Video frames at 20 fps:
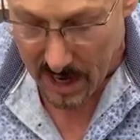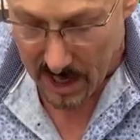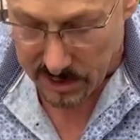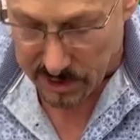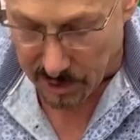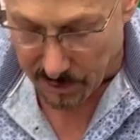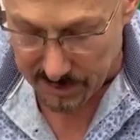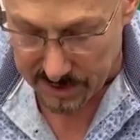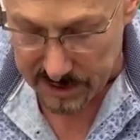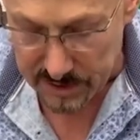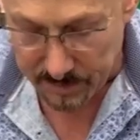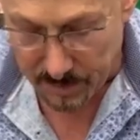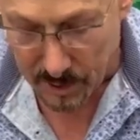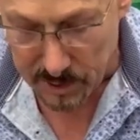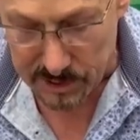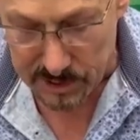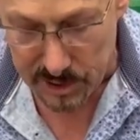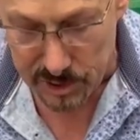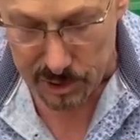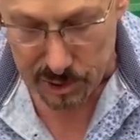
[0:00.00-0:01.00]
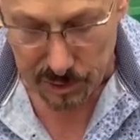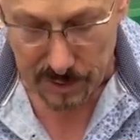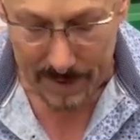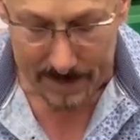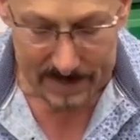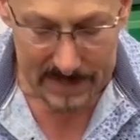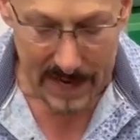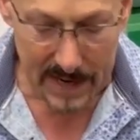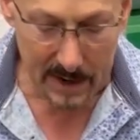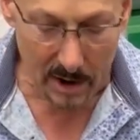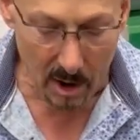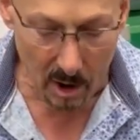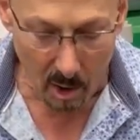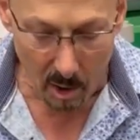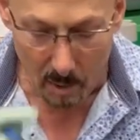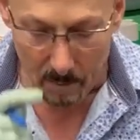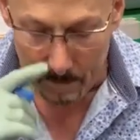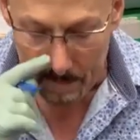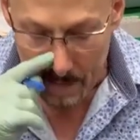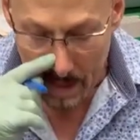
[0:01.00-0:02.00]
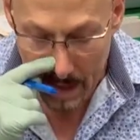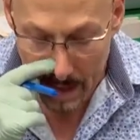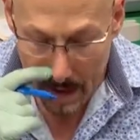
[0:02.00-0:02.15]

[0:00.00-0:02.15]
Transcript: So this person tripped at home